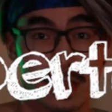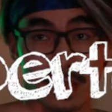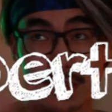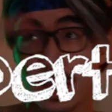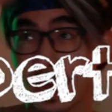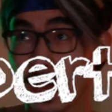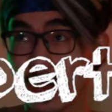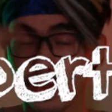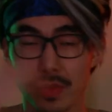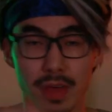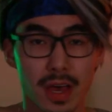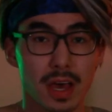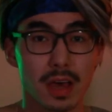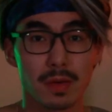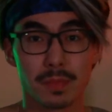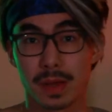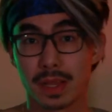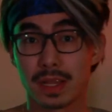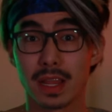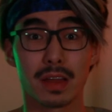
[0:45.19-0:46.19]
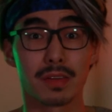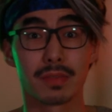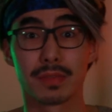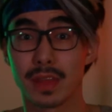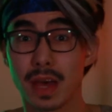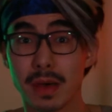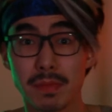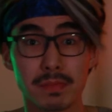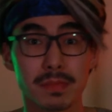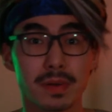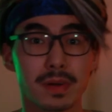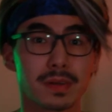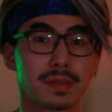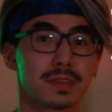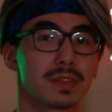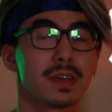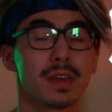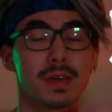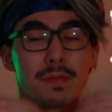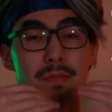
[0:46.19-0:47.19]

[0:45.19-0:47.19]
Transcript: down, up, a lot of numbers.